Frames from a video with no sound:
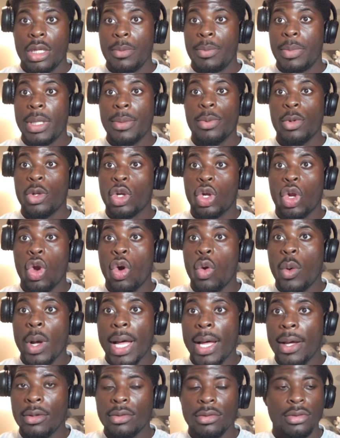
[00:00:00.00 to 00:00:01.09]
people to go
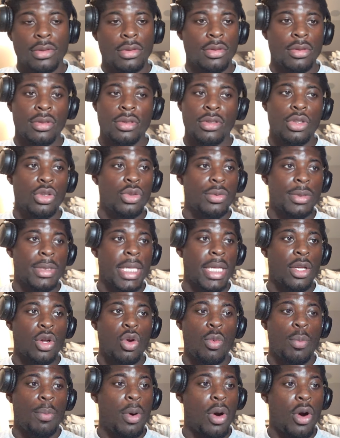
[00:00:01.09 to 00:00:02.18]
out and you know I'm saying
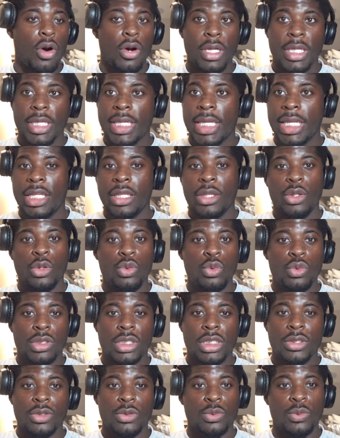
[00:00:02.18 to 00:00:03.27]
go party, get
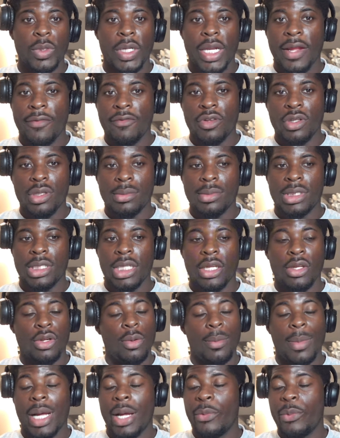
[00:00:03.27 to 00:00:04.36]
loose or whatever, you know I'm saying?
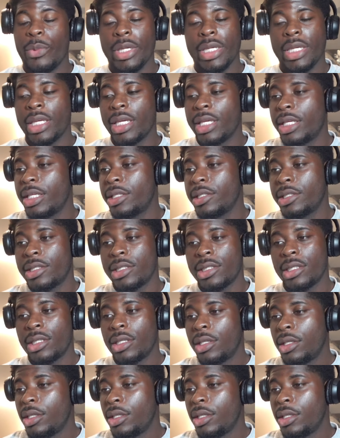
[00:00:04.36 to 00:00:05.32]
On my weekends,